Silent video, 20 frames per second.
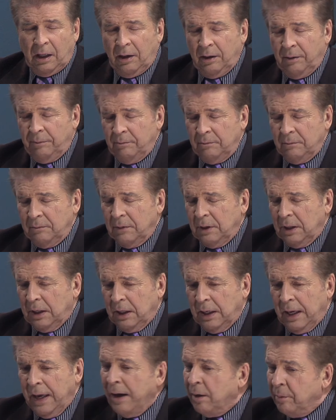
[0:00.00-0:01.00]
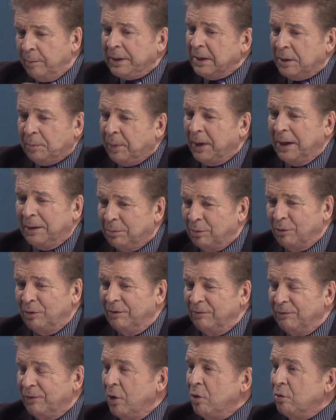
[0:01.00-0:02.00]
how many people are
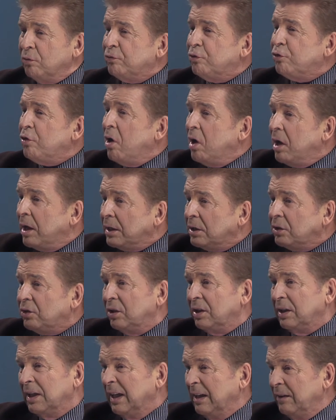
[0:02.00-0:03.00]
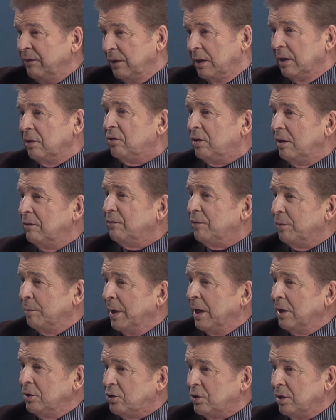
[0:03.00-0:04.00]
involved trying to deliver this
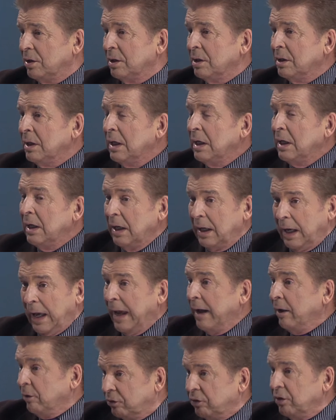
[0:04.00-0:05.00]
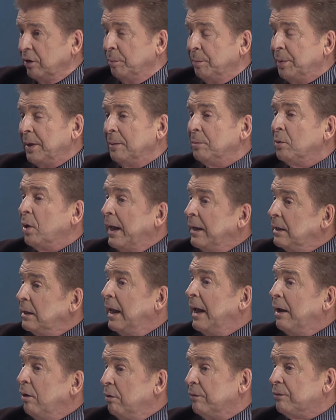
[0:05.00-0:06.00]
information out to the people. And
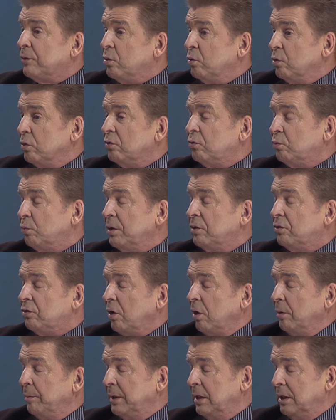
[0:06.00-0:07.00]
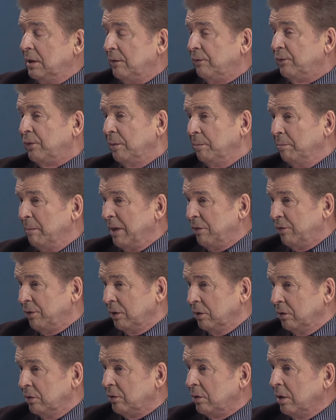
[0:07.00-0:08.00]
now, of course, with so many different
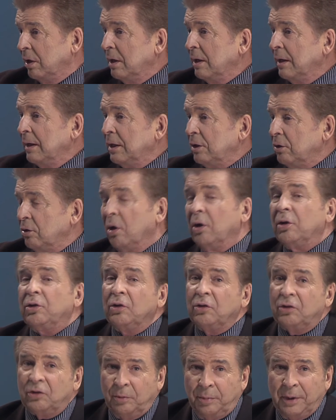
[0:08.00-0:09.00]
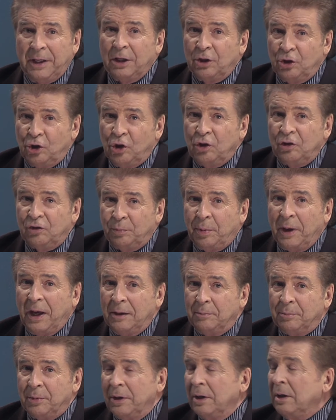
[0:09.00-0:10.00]
methods, it used to be a
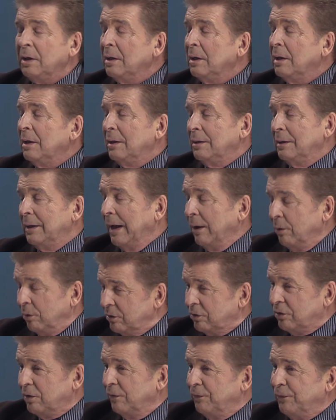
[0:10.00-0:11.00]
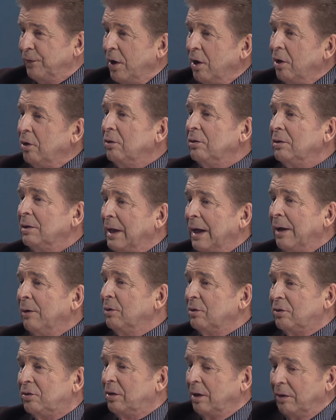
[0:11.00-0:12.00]
newspaper, now it's the phone, now
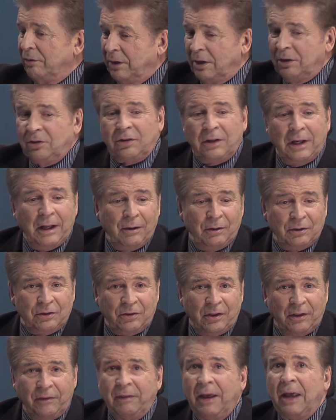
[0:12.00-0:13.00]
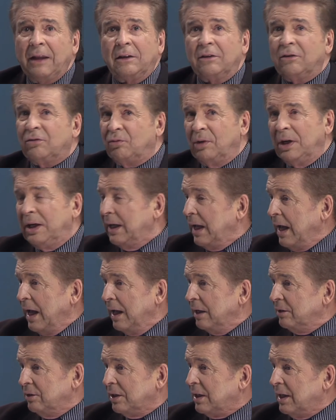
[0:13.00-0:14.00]
it's the this, now it's the that. It's really
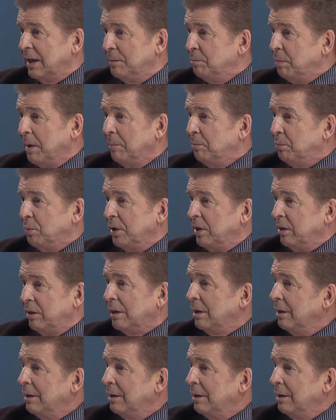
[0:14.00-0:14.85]
hard to keep up with.